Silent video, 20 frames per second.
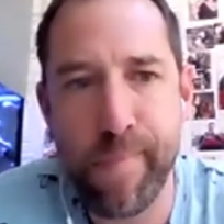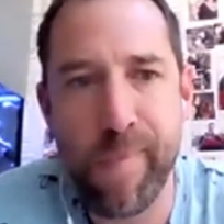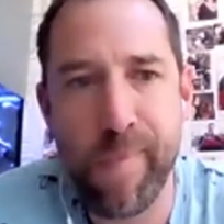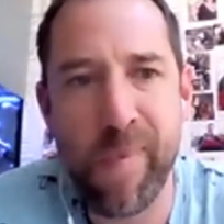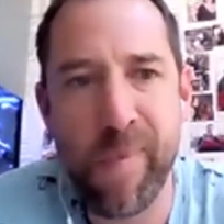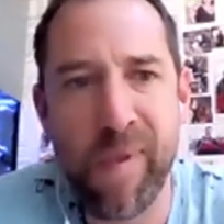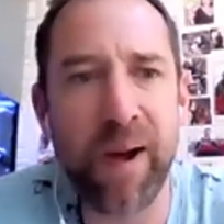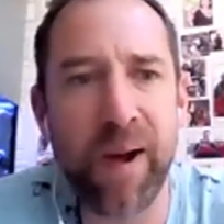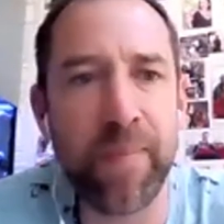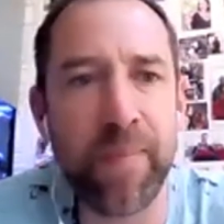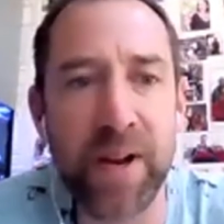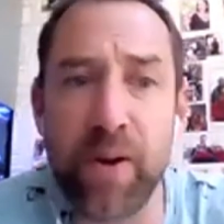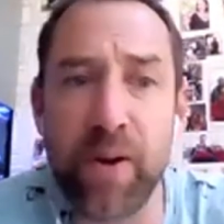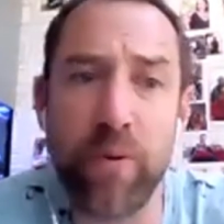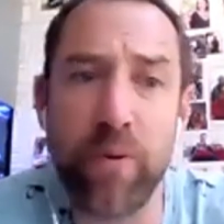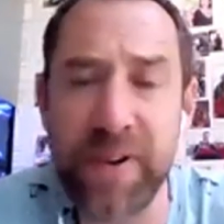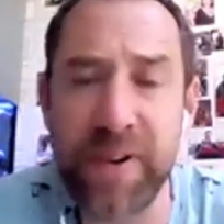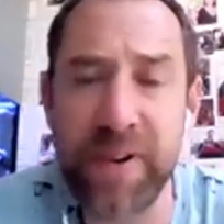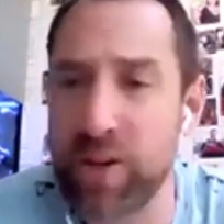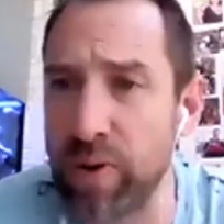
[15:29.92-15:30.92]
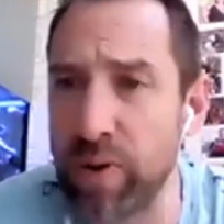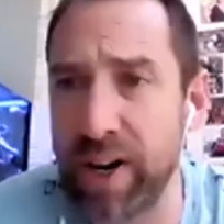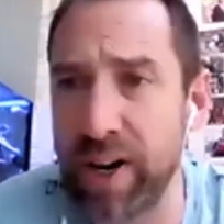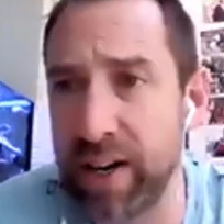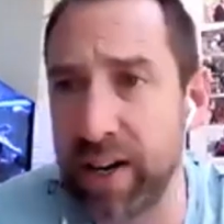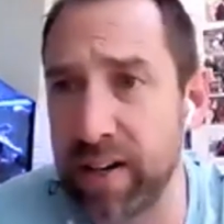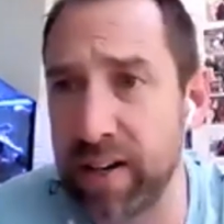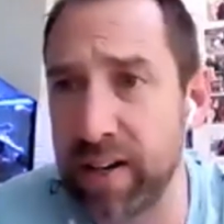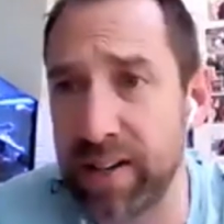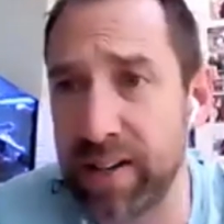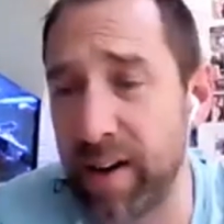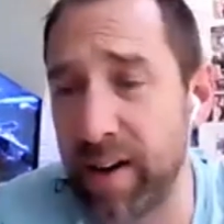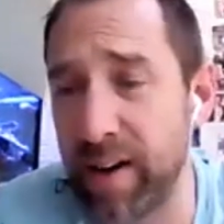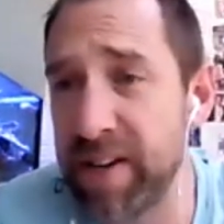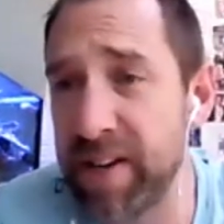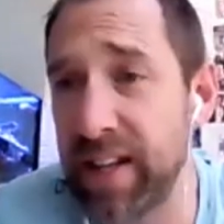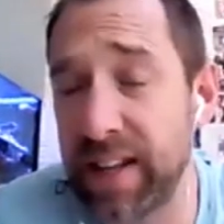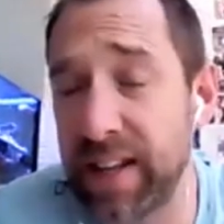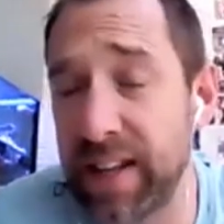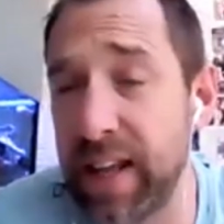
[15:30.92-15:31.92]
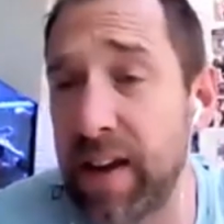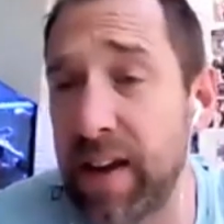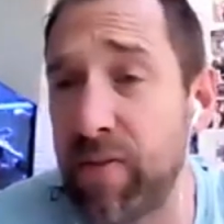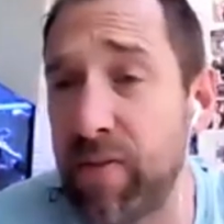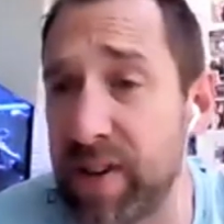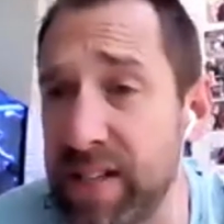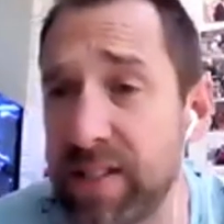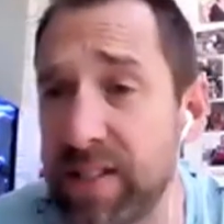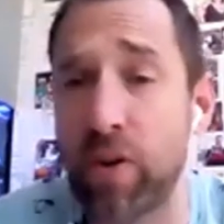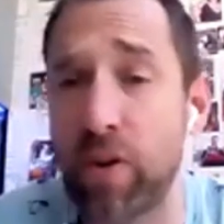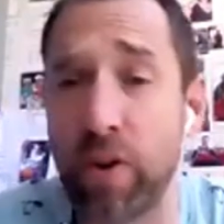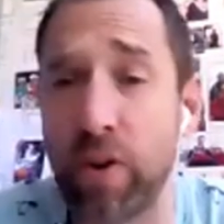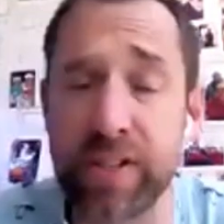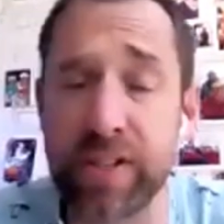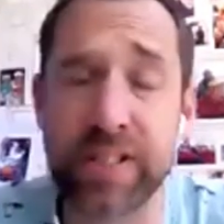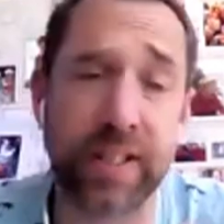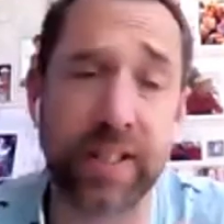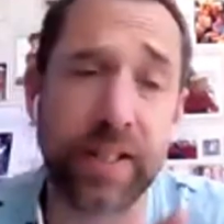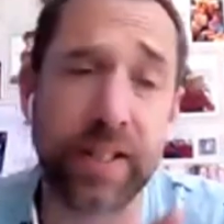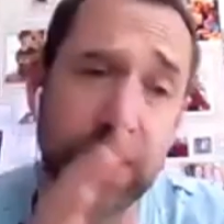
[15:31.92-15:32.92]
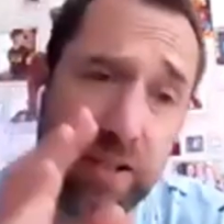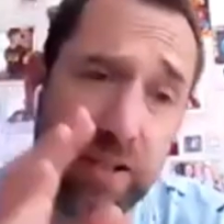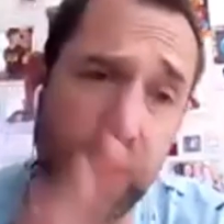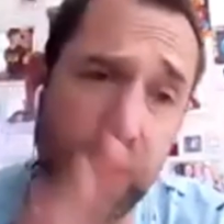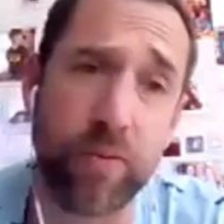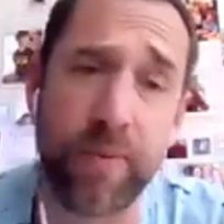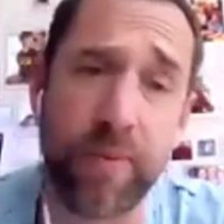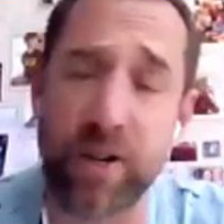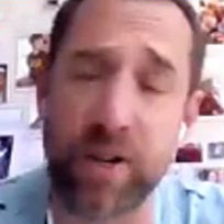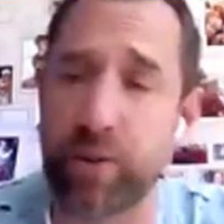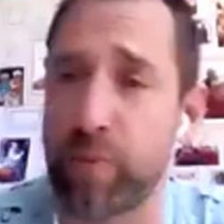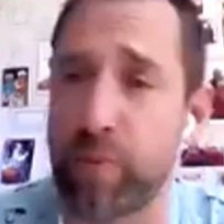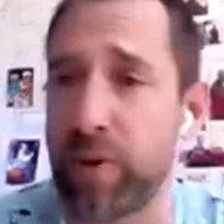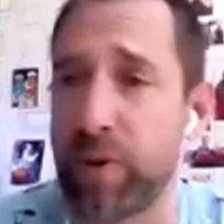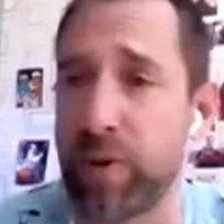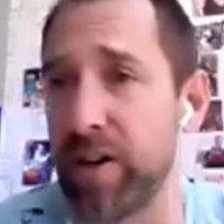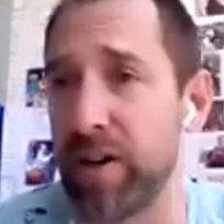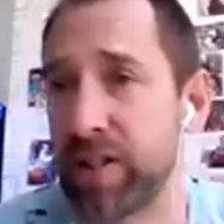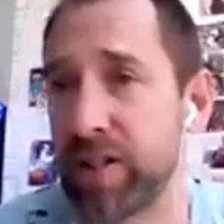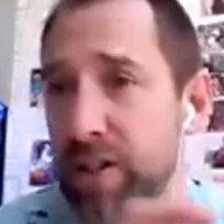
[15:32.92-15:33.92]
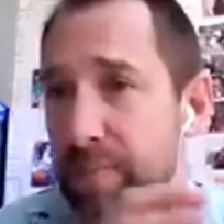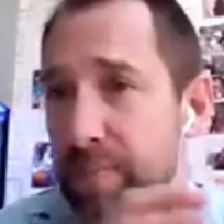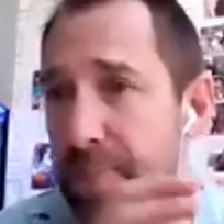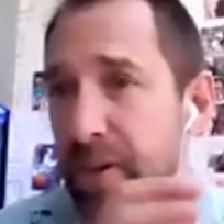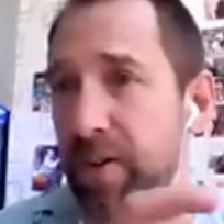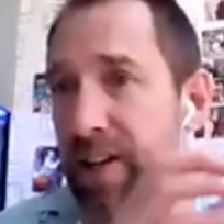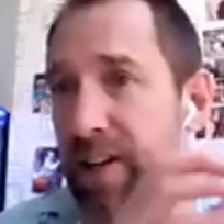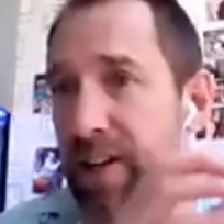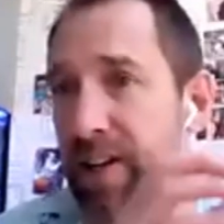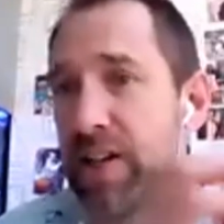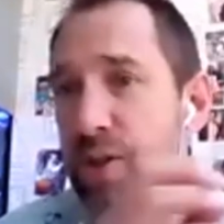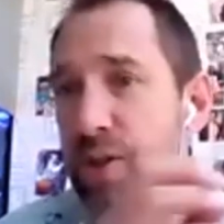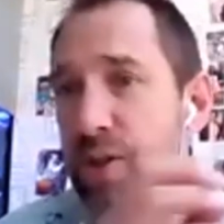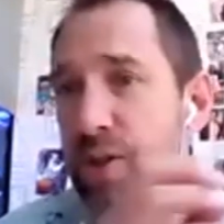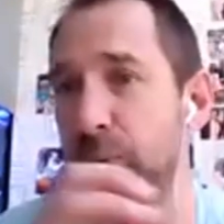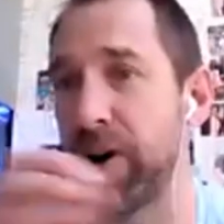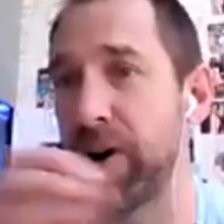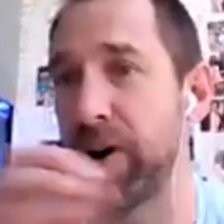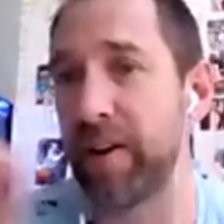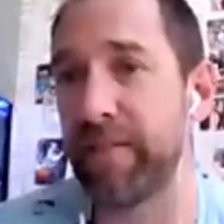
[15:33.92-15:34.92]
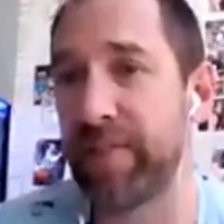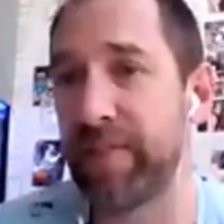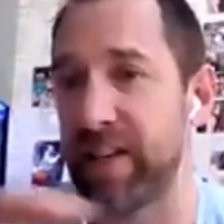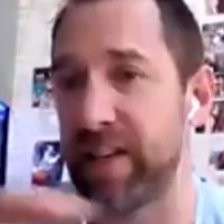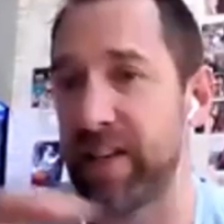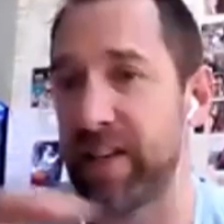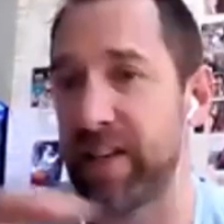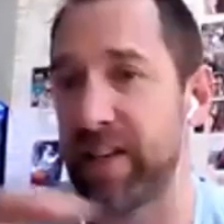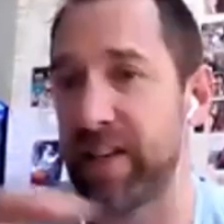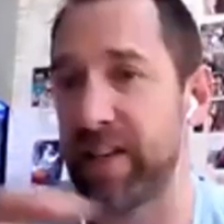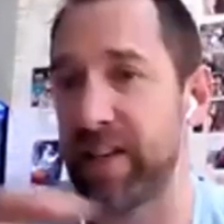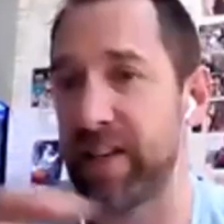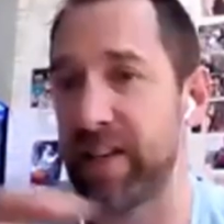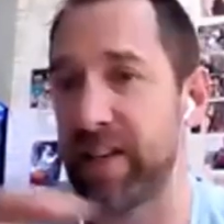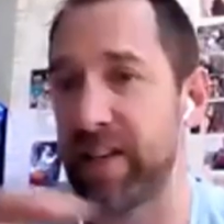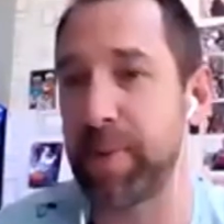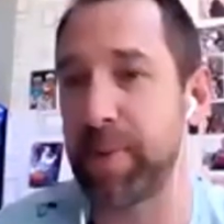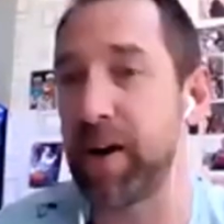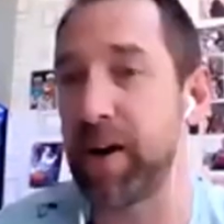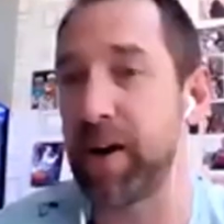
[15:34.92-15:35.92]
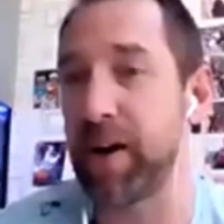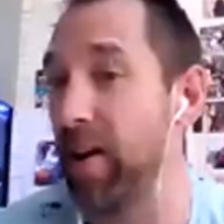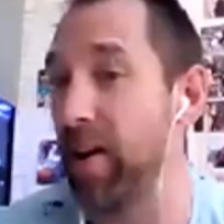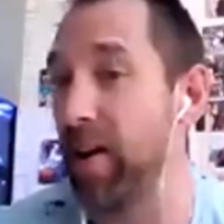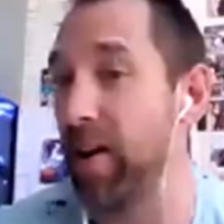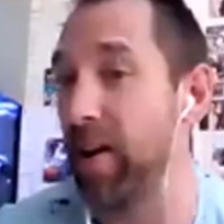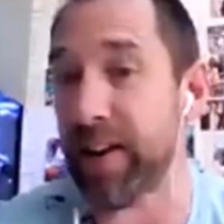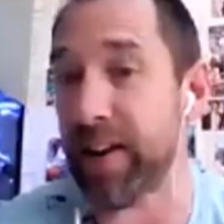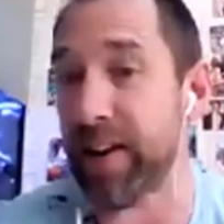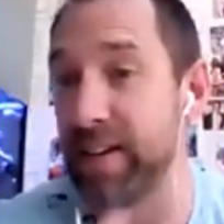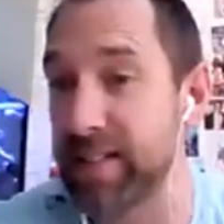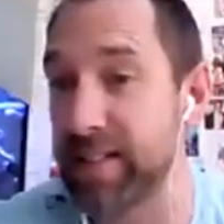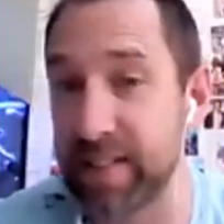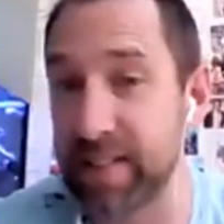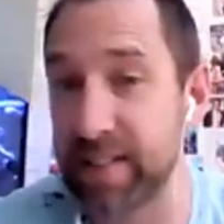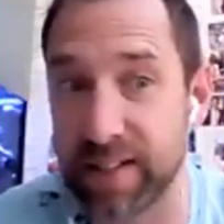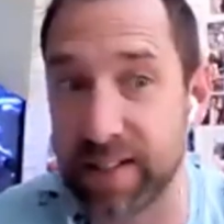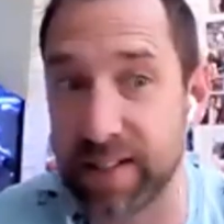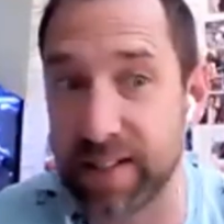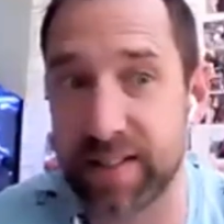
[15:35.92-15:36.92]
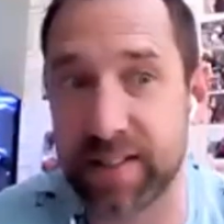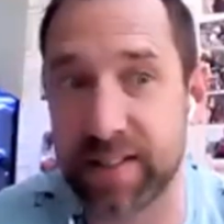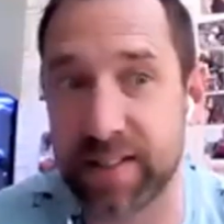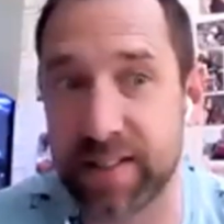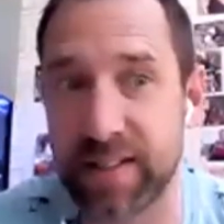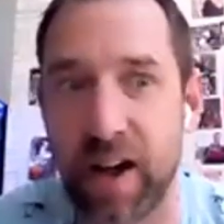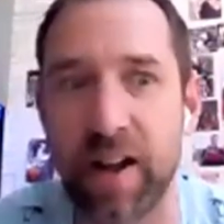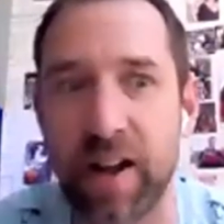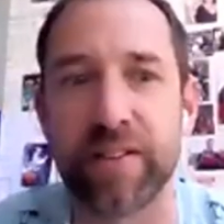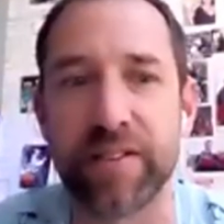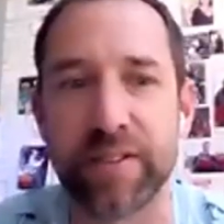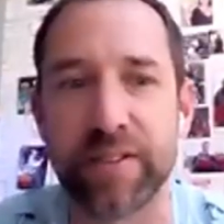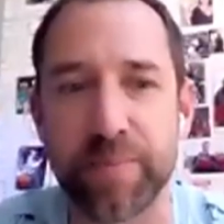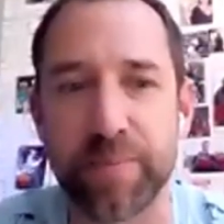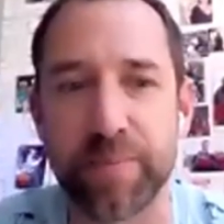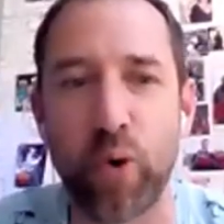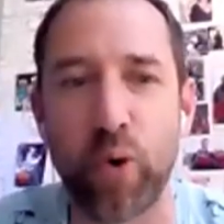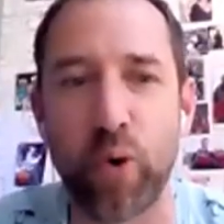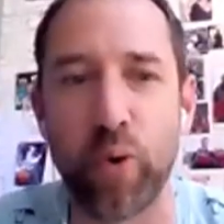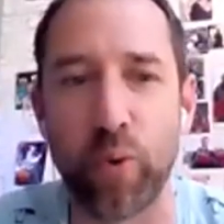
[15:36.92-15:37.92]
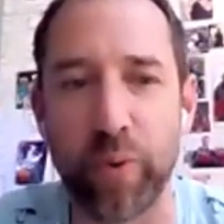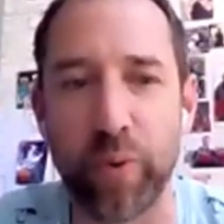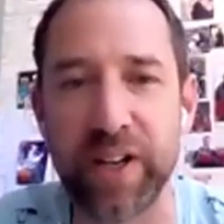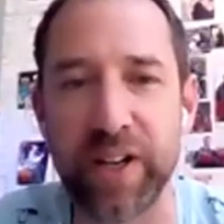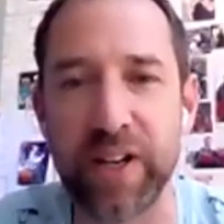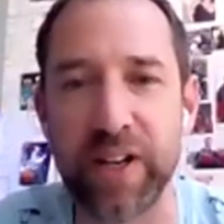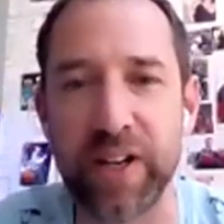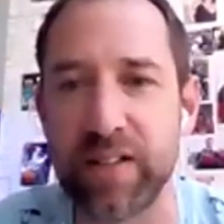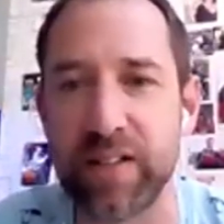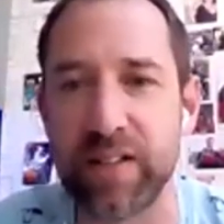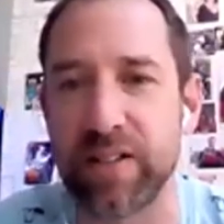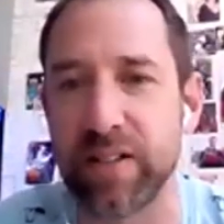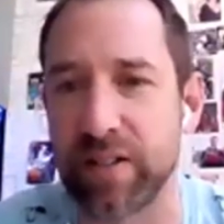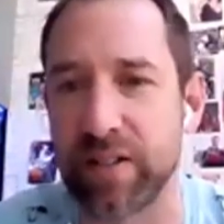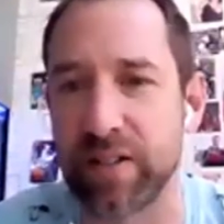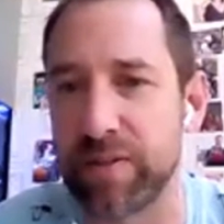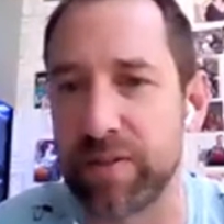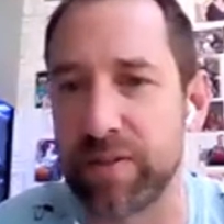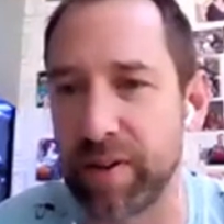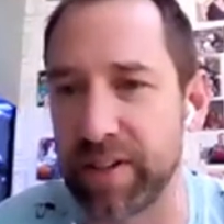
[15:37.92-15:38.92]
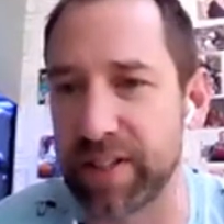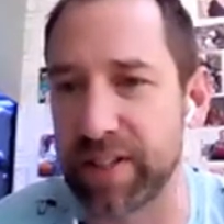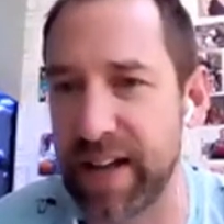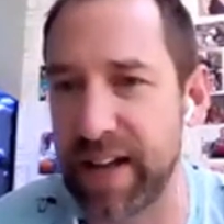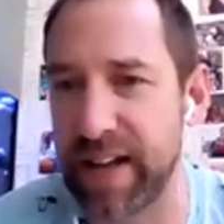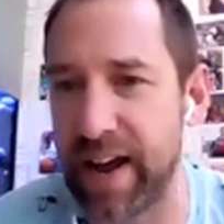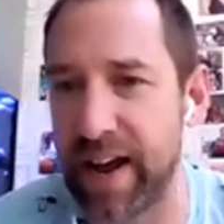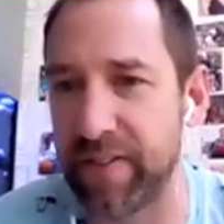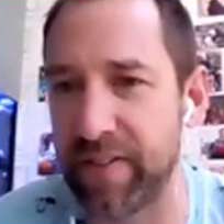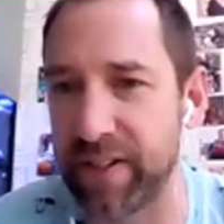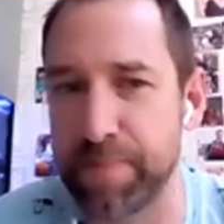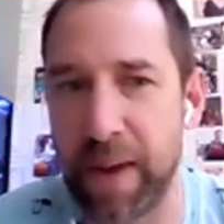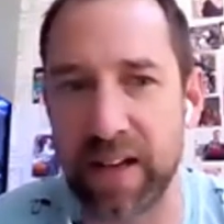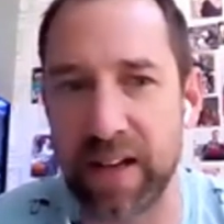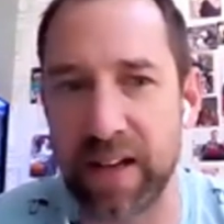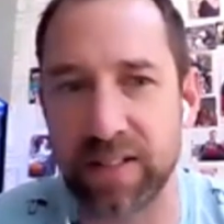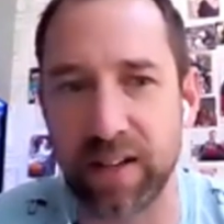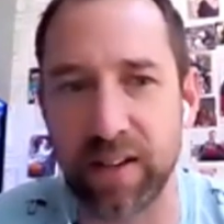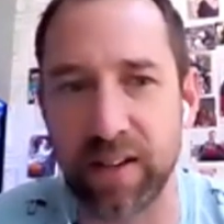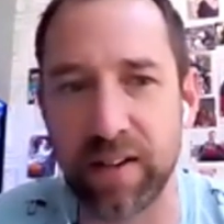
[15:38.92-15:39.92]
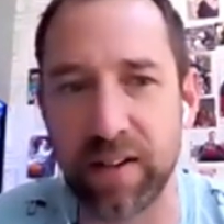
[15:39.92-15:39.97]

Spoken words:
I mean, it would be great. I mean, there's so much work to pull each one of these facets apart, and there's tons more we need to do to understand this better.